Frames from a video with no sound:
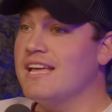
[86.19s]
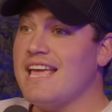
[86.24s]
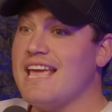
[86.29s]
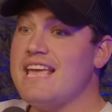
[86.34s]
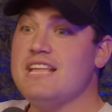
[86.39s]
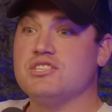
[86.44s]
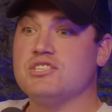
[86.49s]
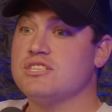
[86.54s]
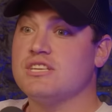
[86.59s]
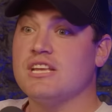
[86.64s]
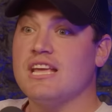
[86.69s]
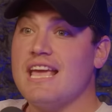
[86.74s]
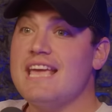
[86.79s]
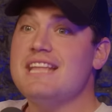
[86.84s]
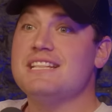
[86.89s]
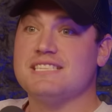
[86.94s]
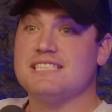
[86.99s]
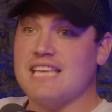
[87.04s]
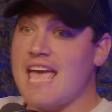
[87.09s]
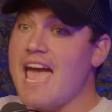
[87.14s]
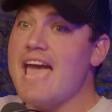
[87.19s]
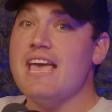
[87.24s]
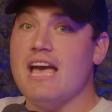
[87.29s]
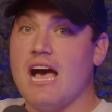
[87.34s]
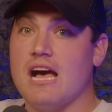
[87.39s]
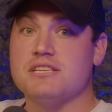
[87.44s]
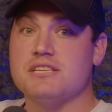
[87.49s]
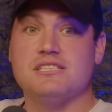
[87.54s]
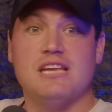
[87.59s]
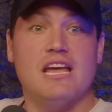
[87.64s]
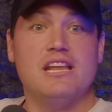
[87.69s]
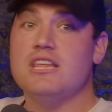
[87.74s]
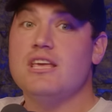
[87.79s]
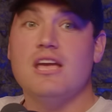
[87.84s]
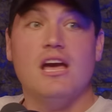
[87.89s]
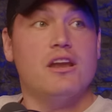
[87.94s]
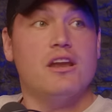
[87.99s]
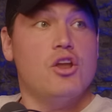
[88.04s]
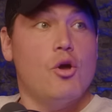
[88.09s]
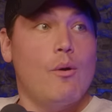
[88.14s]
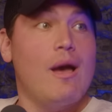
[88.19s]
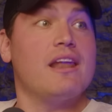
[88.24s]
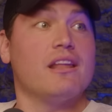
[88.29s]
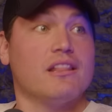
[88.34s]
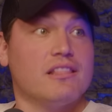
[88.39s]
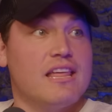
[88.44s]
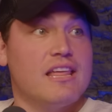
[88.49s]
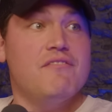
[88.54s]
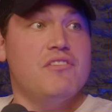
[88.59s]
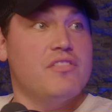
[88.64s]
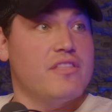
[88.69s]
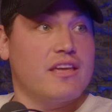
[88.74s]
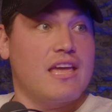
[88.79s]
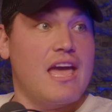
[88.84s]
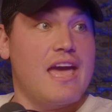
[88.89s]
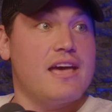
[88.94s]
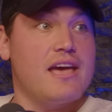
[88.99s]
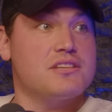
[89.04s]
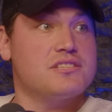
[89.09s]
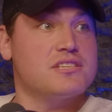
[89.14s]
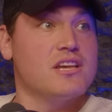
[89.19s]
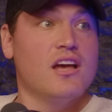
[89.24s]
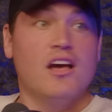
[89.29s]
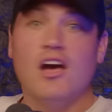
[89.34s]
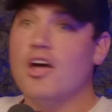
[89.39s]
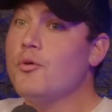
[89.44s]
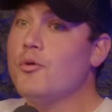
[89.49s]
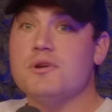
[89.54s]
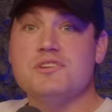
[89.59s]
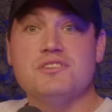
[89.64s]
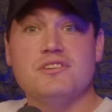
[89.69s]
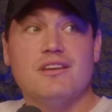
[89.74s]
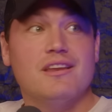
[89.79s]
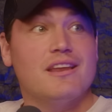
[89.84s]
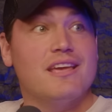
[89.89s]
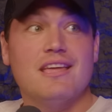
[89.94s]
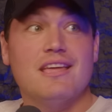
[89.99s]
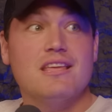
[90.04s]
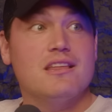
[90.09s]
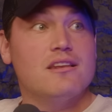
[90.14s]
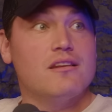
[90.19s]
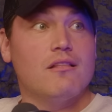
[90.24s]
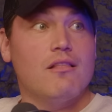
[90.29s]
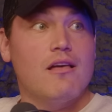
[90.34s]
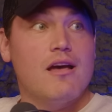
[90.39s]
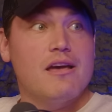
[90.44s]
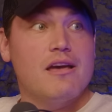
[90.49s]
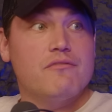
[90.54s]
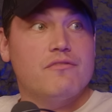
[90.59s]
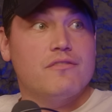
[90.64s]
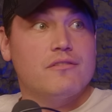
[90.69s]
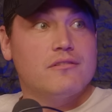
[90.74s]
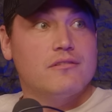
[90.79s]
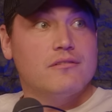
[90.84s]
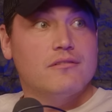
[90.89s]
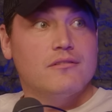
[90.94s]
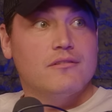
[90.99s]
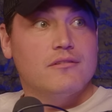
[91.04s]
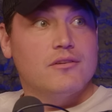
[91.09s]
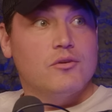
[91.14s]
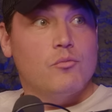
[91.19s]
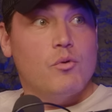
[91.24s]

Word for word: yeah. it's it's chaos. And you gotta know how to live in the chaos, otherwise you're gonna get eaten alive. What's,